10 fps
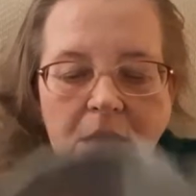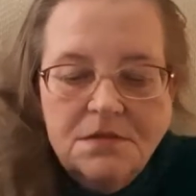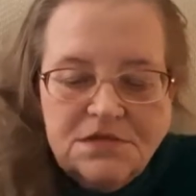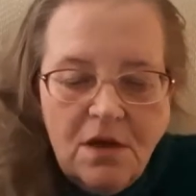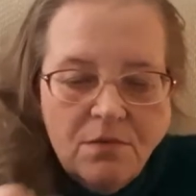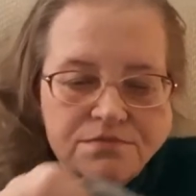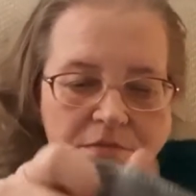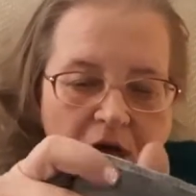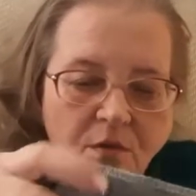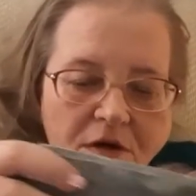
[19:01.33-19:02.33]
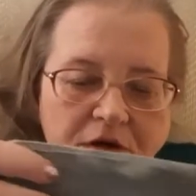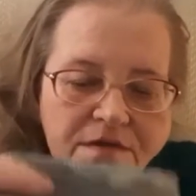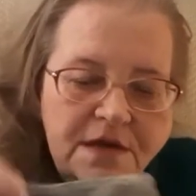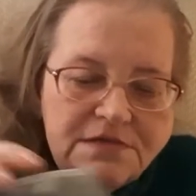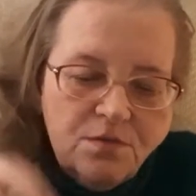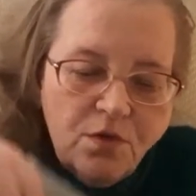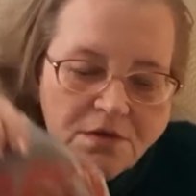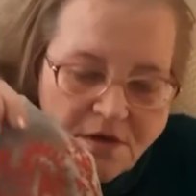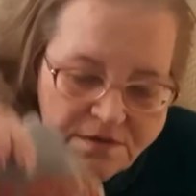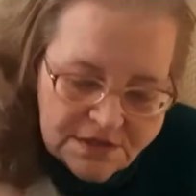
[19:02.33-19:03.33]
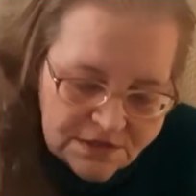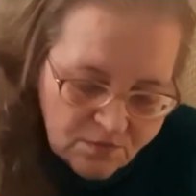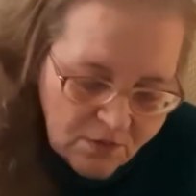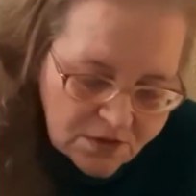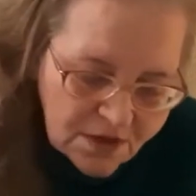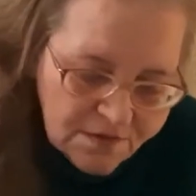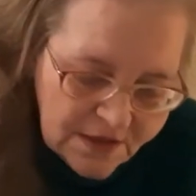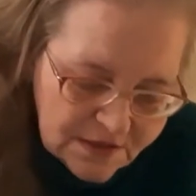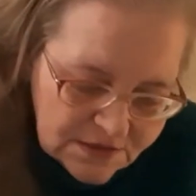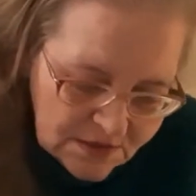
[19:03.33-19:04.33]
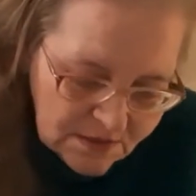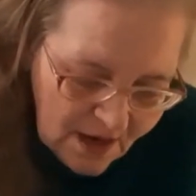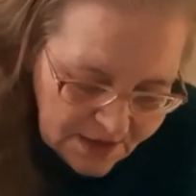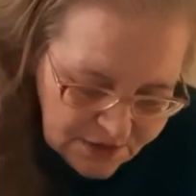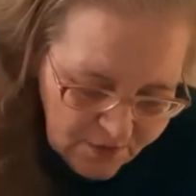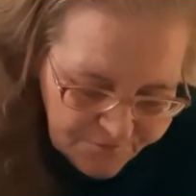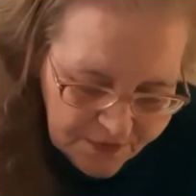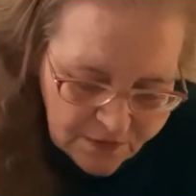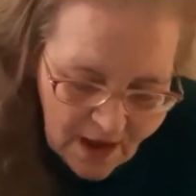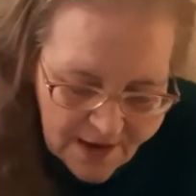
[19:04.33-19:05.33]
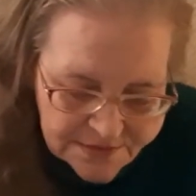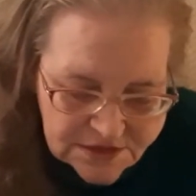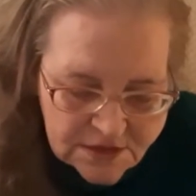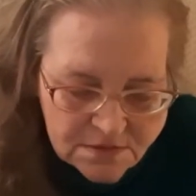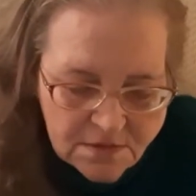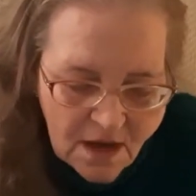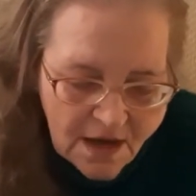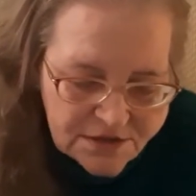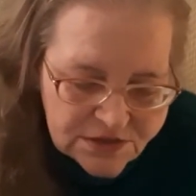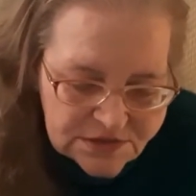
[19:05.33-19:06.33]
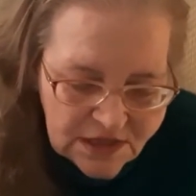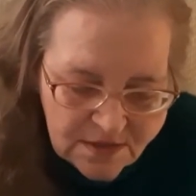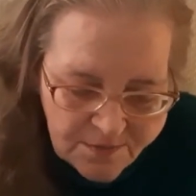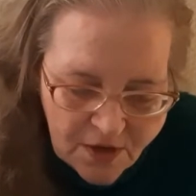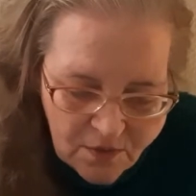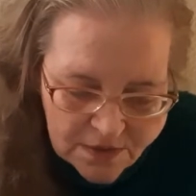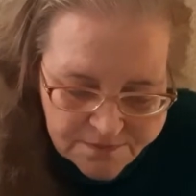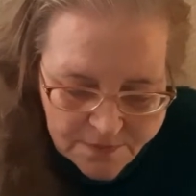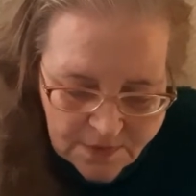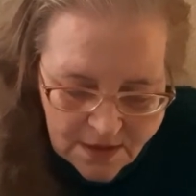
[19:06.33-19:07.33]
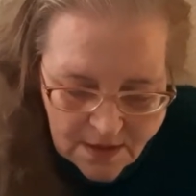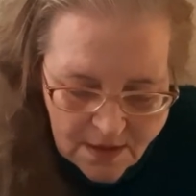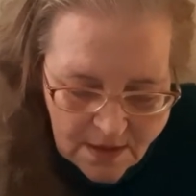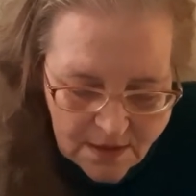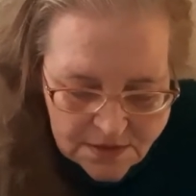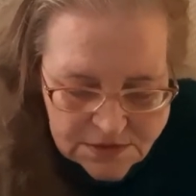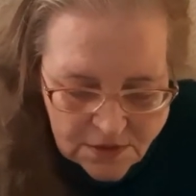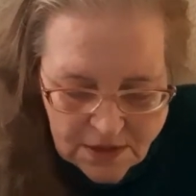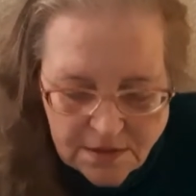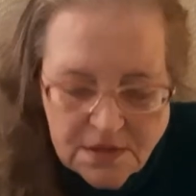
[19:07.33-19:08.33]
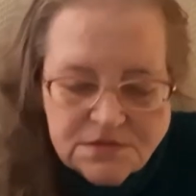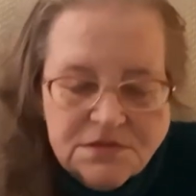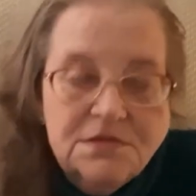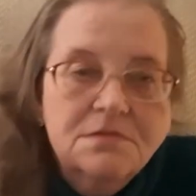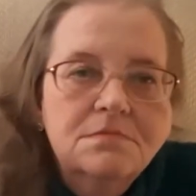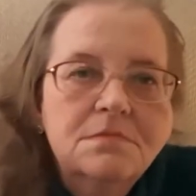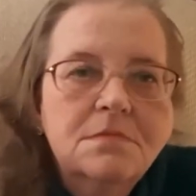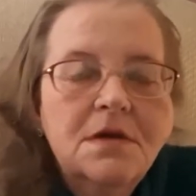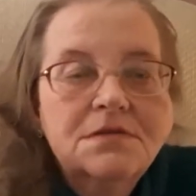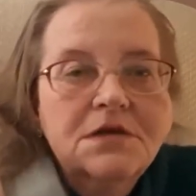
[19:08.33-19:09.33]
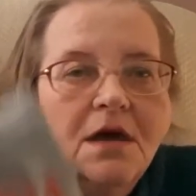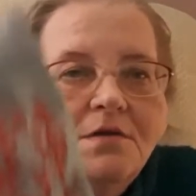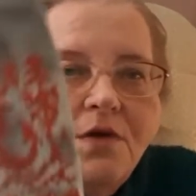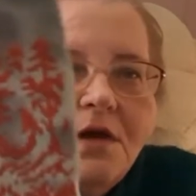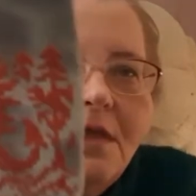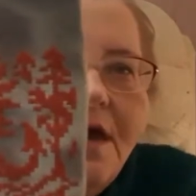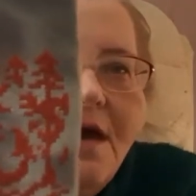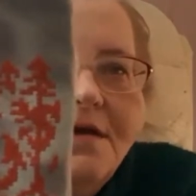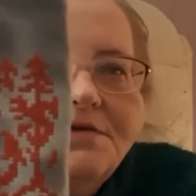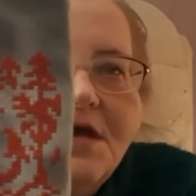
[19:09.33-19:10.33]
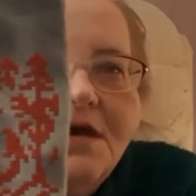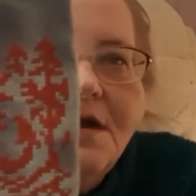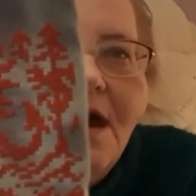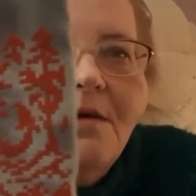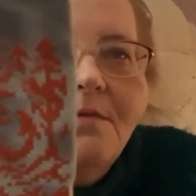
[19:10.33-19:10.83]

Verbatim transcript: So I worked on this and worked on this and worked on this, and I do a few lines, and I just keep going. Sorry, it's it's kind of wrinkly. I didn't take it out,